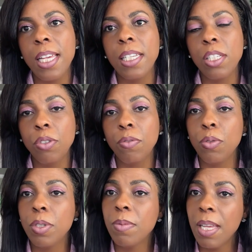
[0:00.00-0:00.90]
and
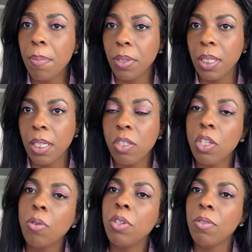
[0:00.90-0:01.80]
interview them separately.
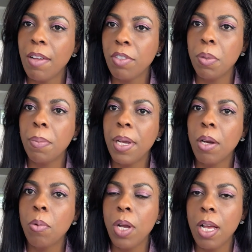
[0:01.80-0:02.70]
So you have to
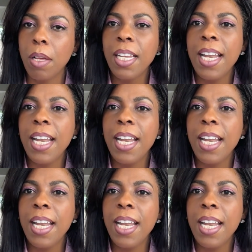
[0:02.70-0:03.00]
prepare well.